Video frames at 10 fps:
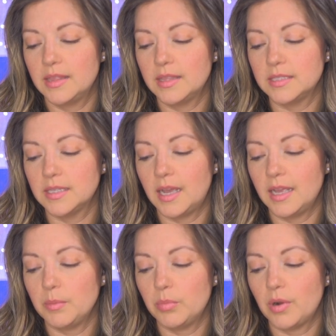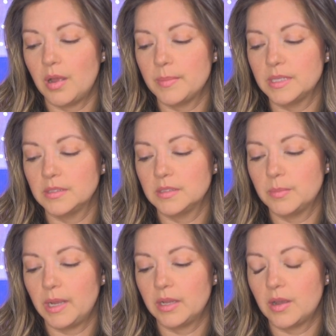the time promised
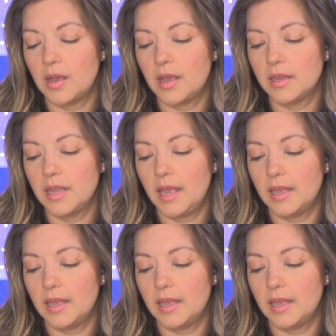by God